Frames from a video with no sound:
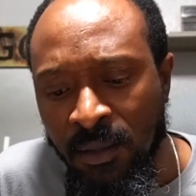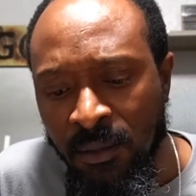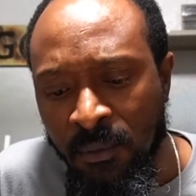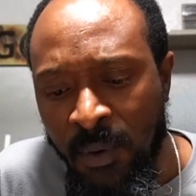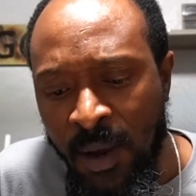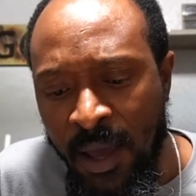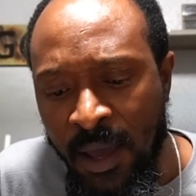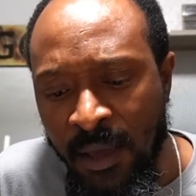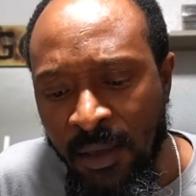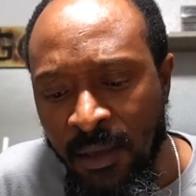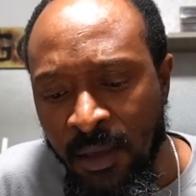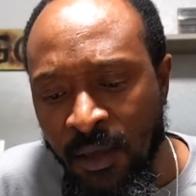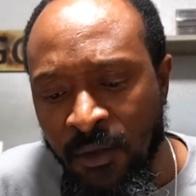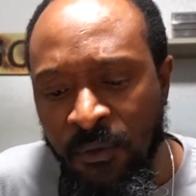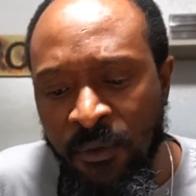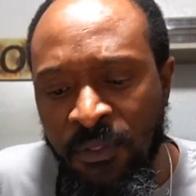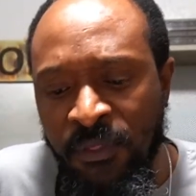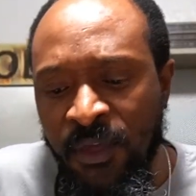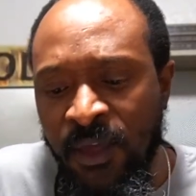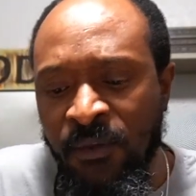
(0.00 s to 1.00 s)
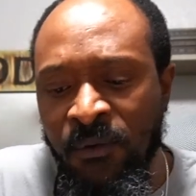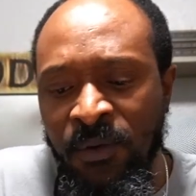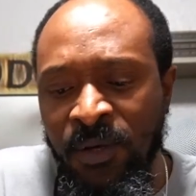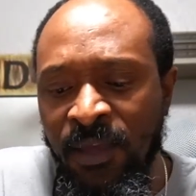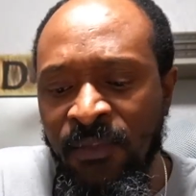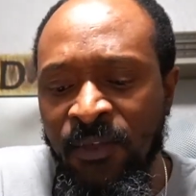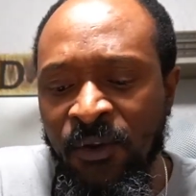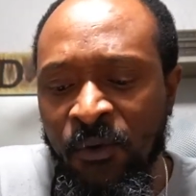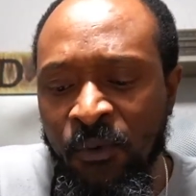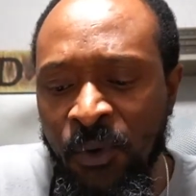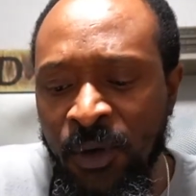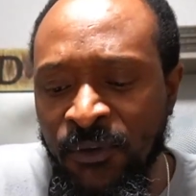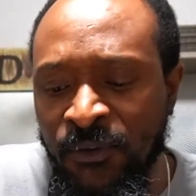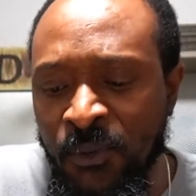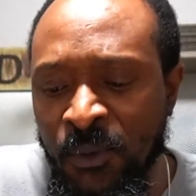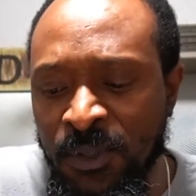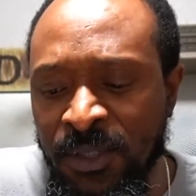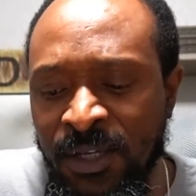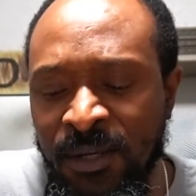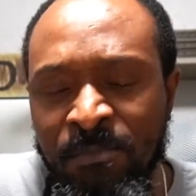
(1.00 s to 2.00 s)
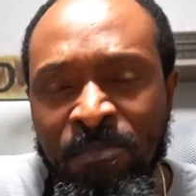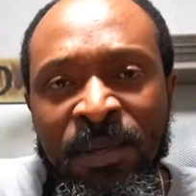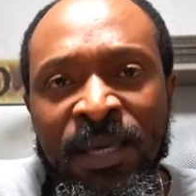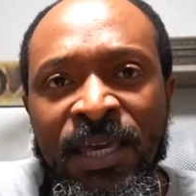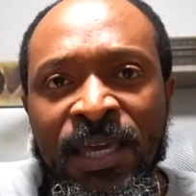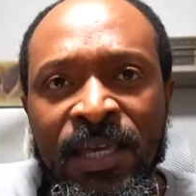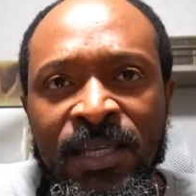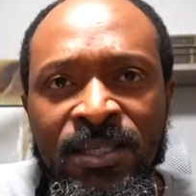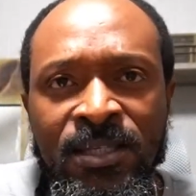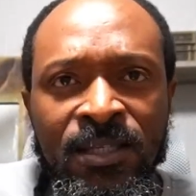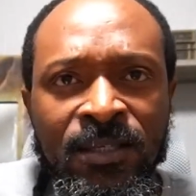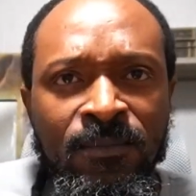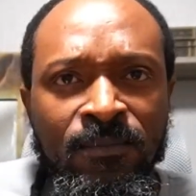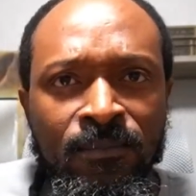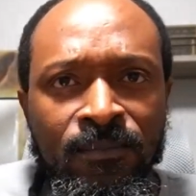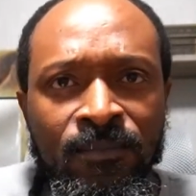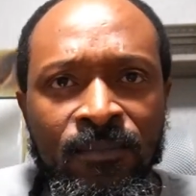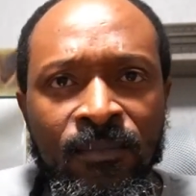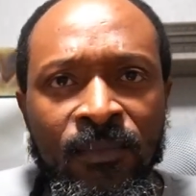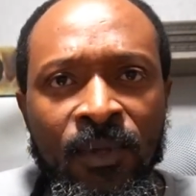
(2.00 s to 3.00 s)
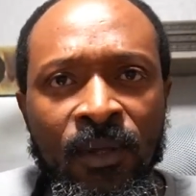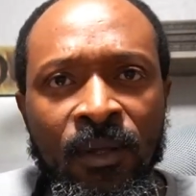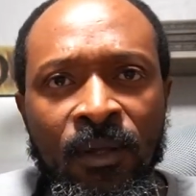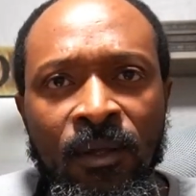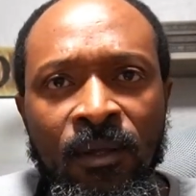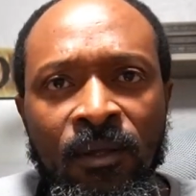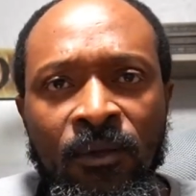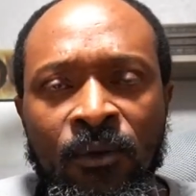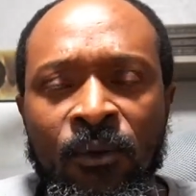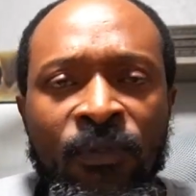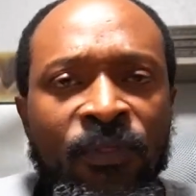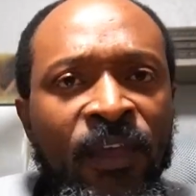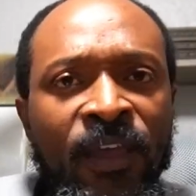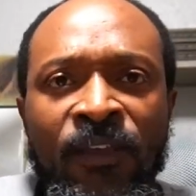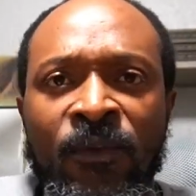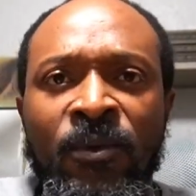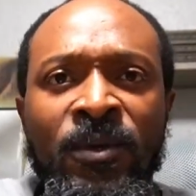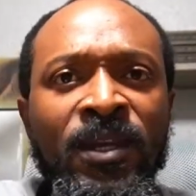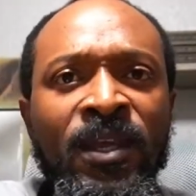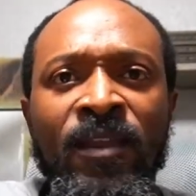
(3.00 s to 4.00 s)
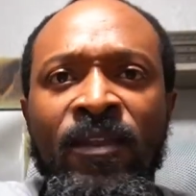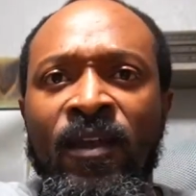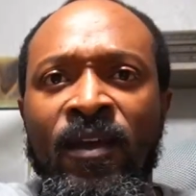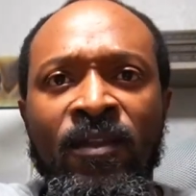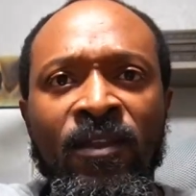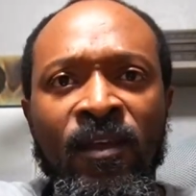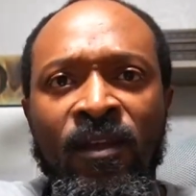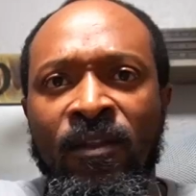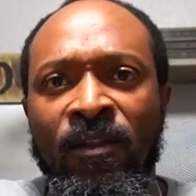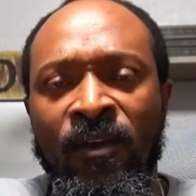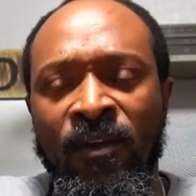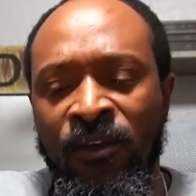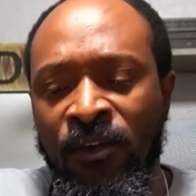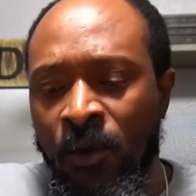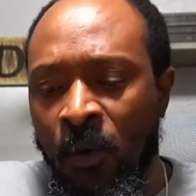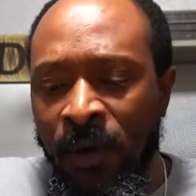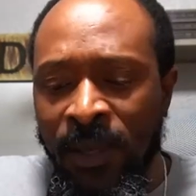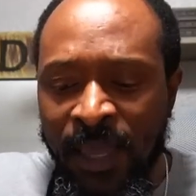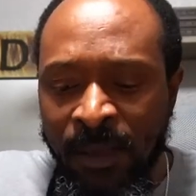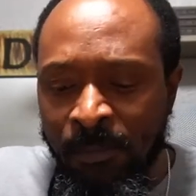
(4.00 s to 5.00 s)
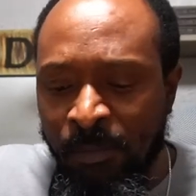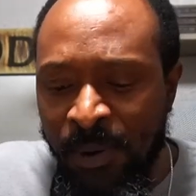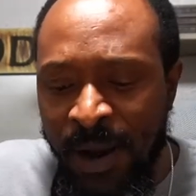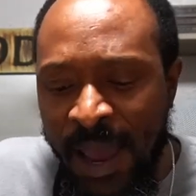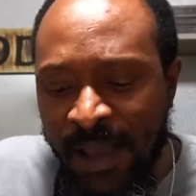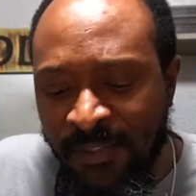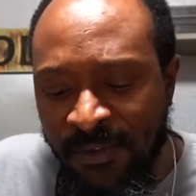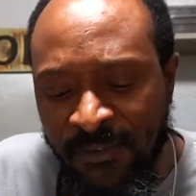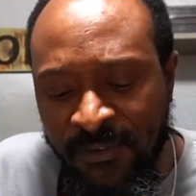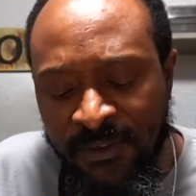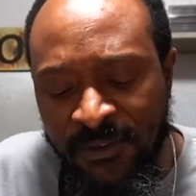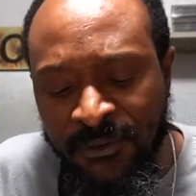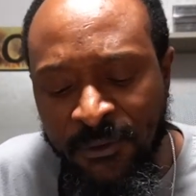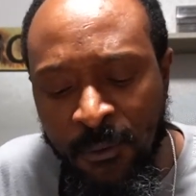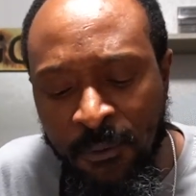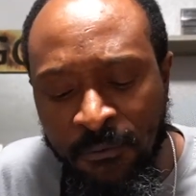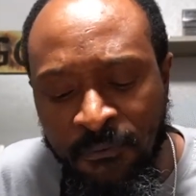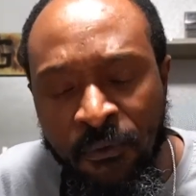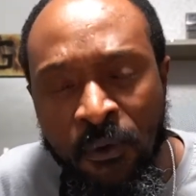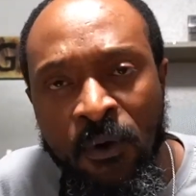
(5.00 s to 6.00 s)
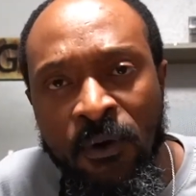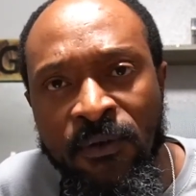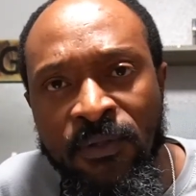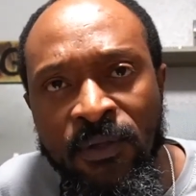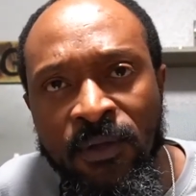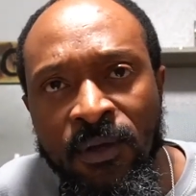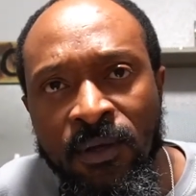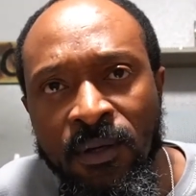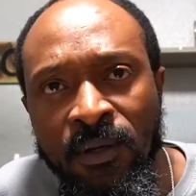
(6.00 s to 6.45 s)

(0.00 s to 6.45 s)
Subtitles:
right? You think you need the crystals and the beads. You think you need the yogic practice and so forth